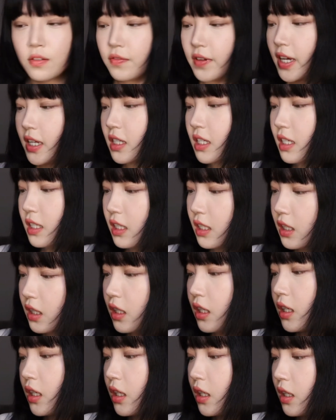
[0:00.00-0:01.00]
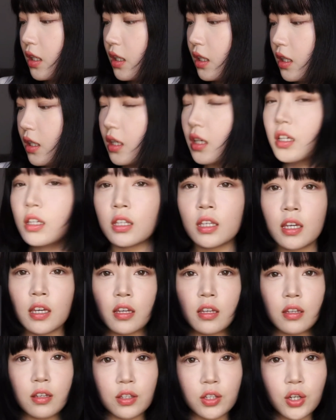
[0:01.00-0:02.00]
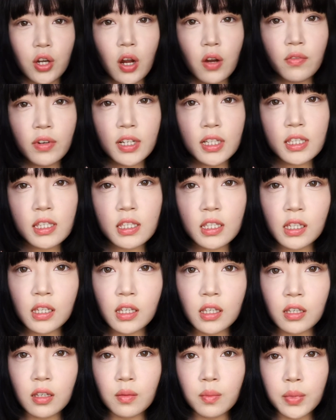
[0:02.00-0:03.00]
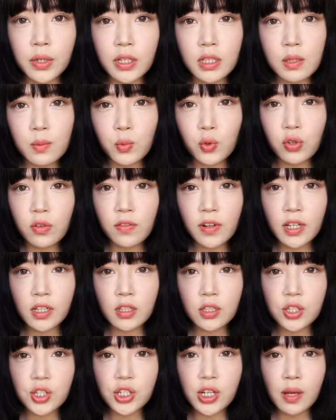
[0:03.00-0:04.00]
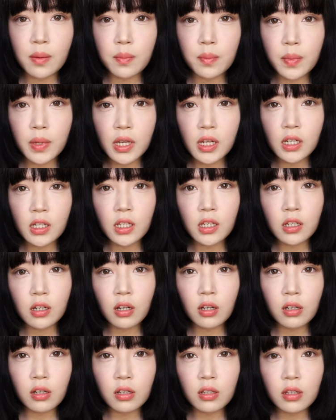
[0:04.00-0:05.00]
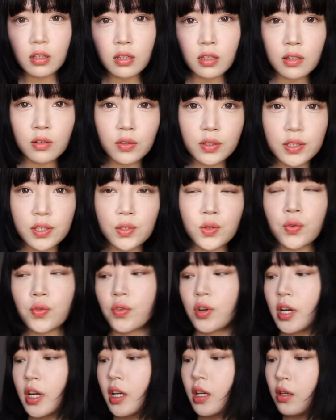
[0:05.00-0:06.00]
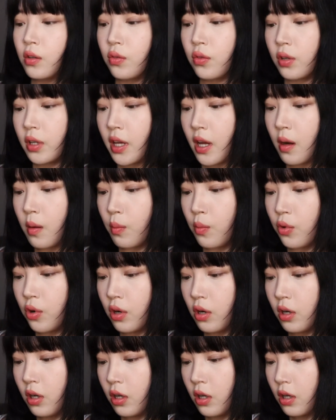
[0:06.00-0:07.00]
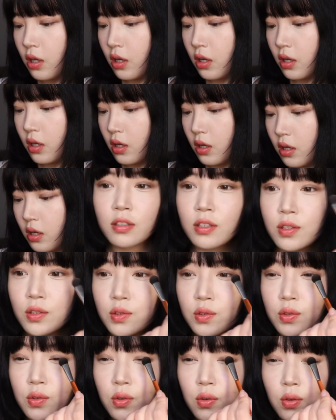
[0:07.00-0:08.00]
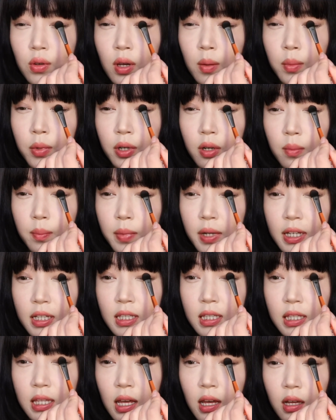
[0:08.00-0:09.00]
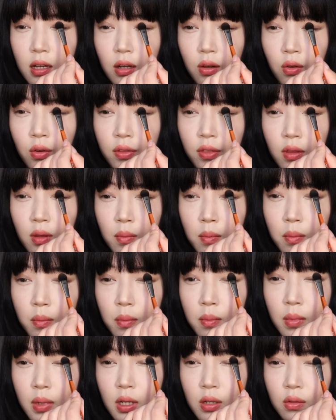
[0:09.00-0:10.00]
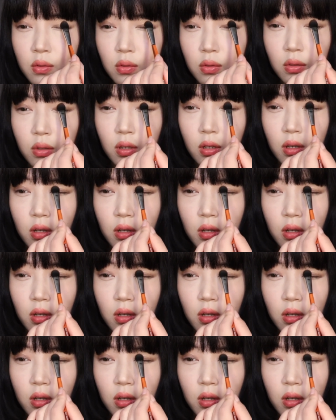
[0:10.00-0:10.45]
Yeah, you can't really see it here, but it's more of like a champagne-y color. It looks grey on camera. So I'm gonna place that on the middle.